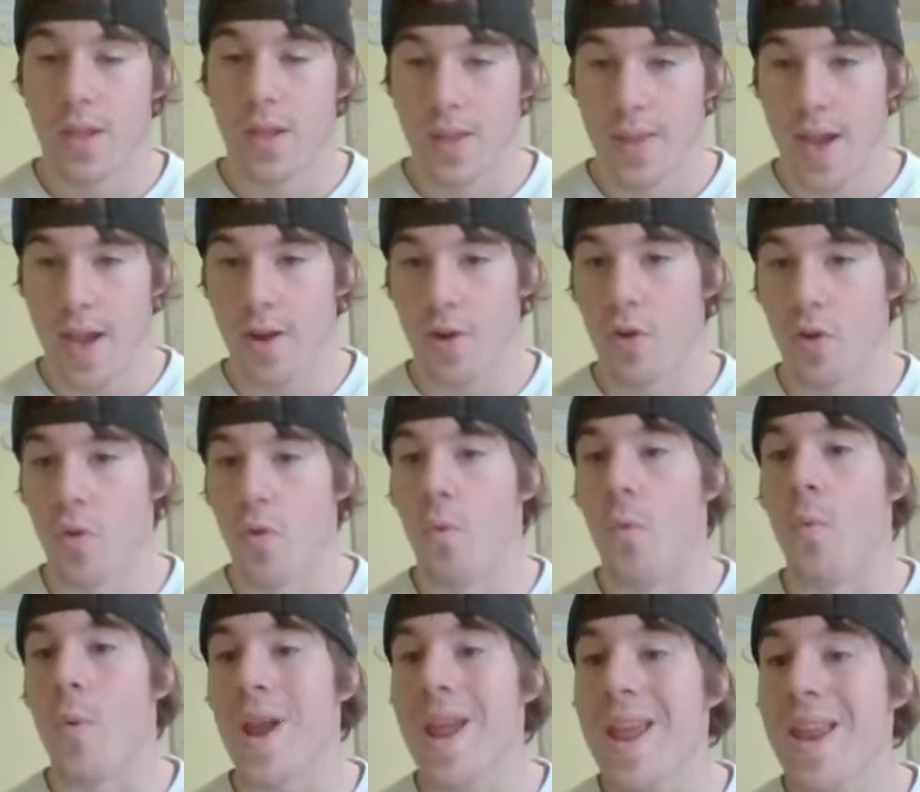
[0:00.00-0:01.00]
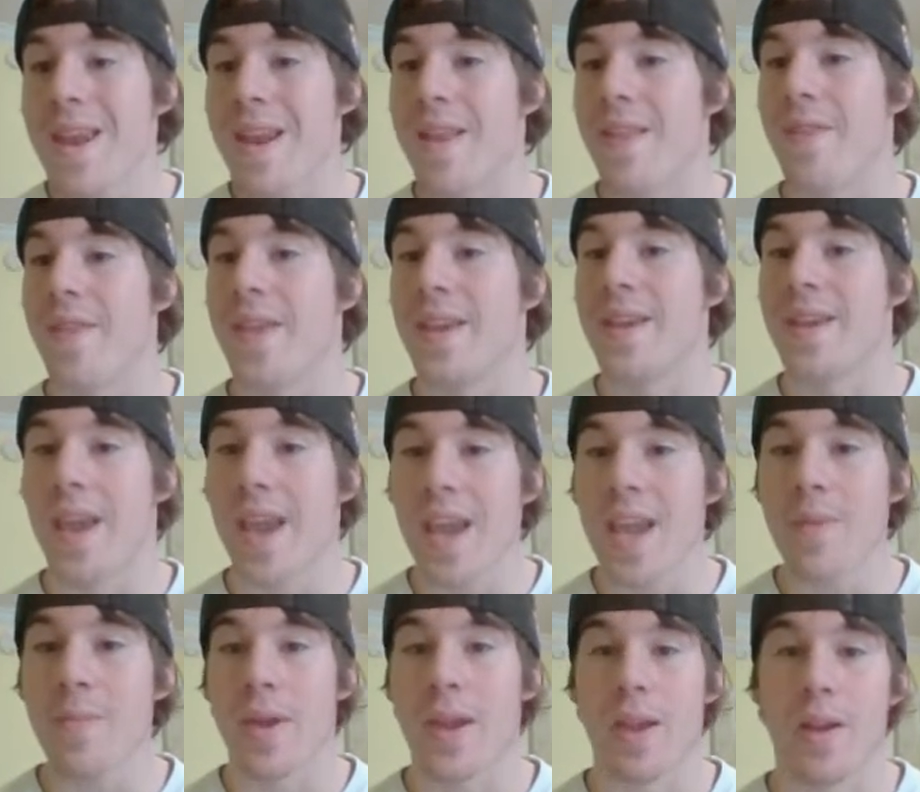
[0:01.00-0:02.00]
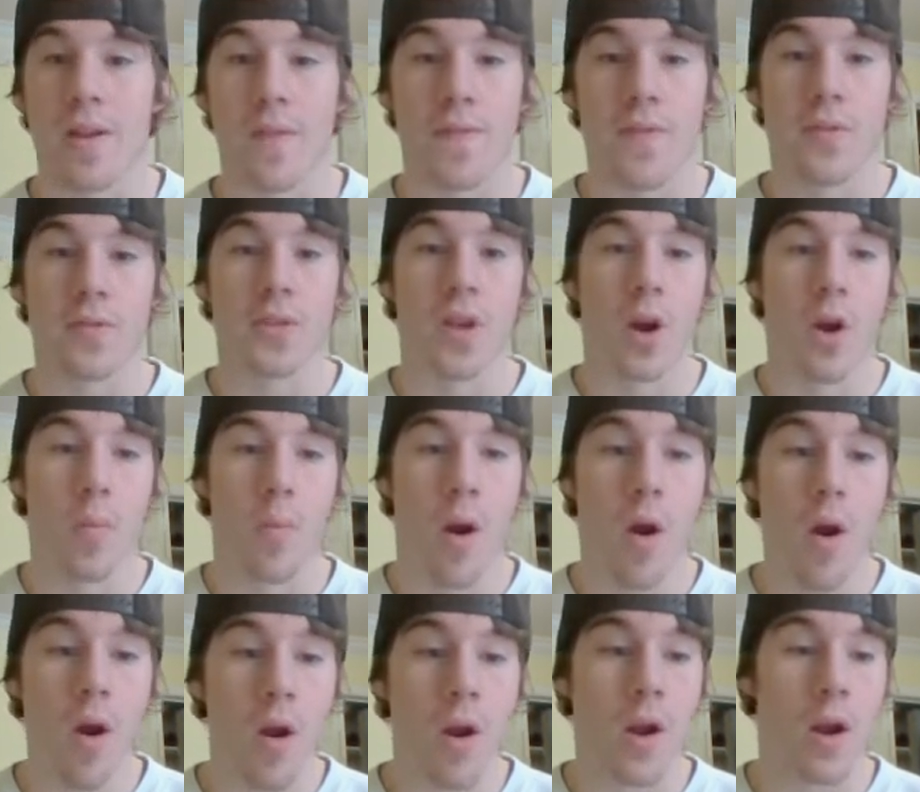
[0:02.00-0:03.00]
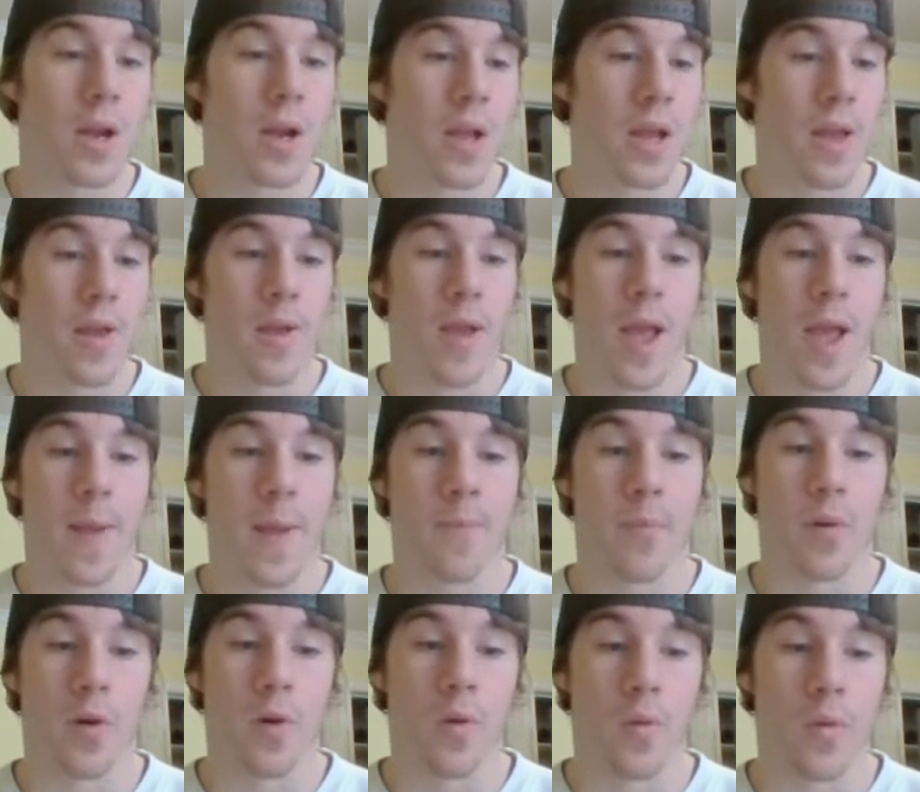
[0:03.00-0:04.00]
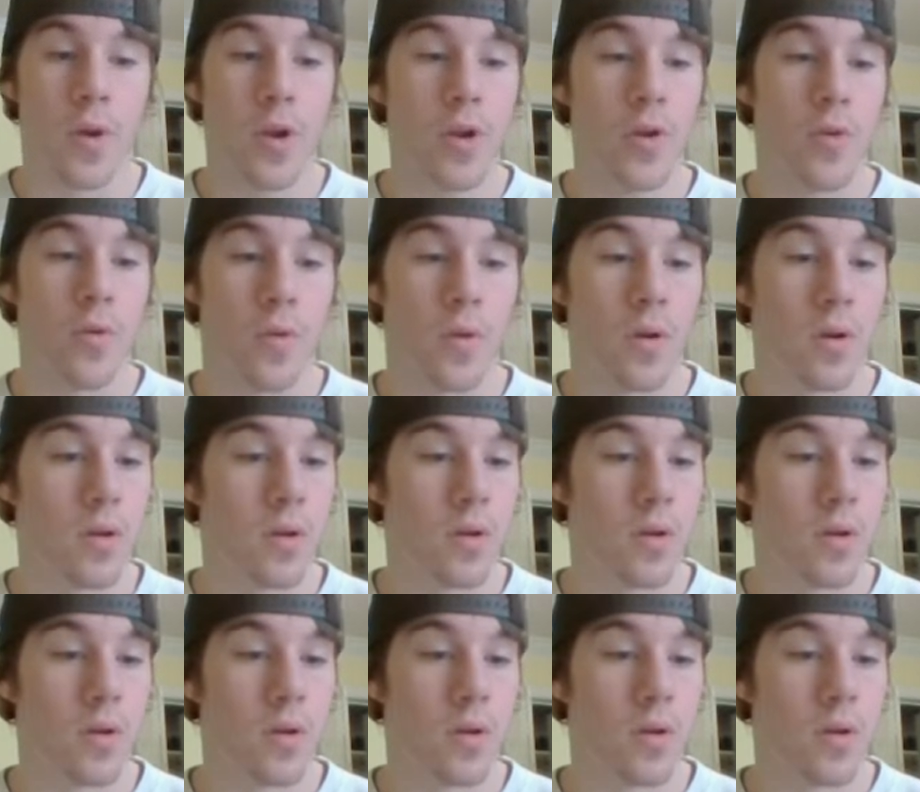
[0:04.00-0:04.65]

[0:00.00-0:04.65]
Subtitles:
That'll win the game here for Topar and Peru,